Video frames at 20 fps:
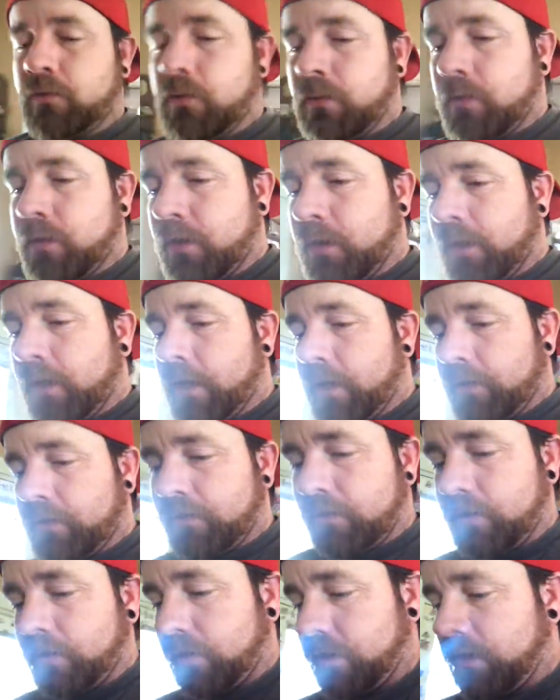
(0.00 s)
Going on,
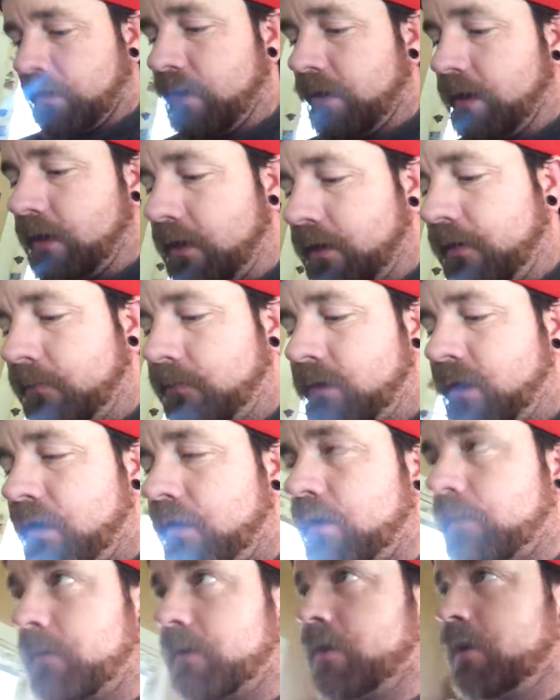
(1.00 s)
guys? All right,
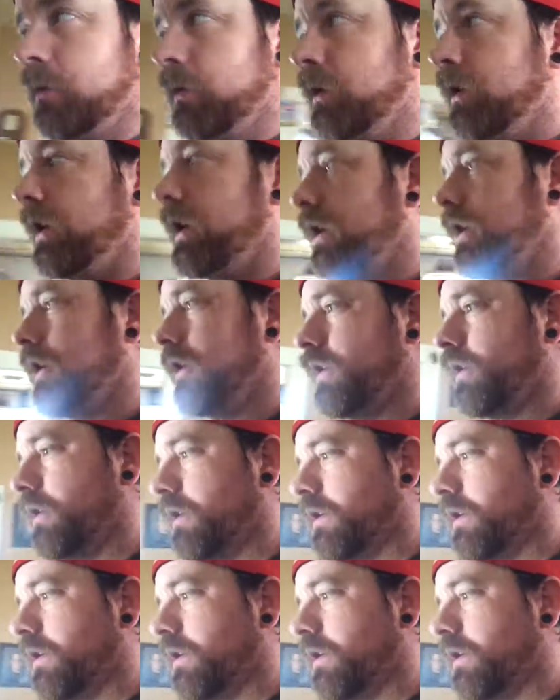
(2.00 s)
update number 2 today.